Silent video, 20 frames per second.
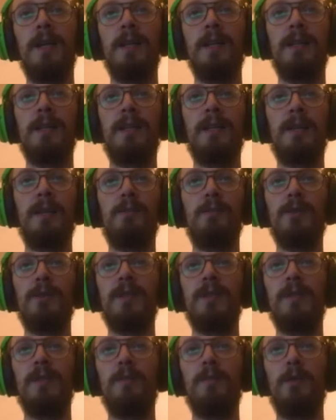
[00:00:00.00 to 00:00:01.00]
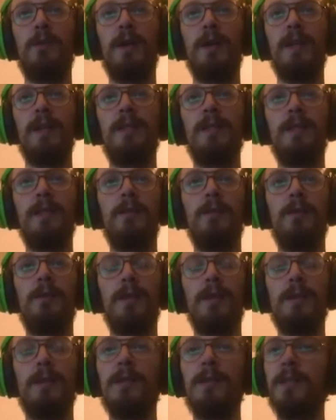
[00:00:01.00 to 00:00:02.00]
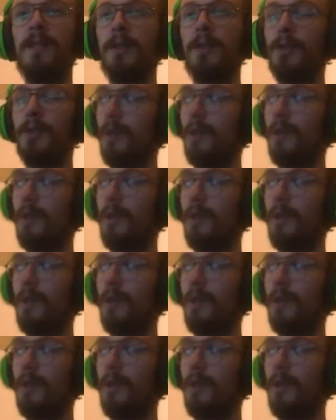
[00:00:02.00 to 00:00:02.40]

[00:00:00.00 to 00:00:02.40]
10% more AD on the Mystic Shot,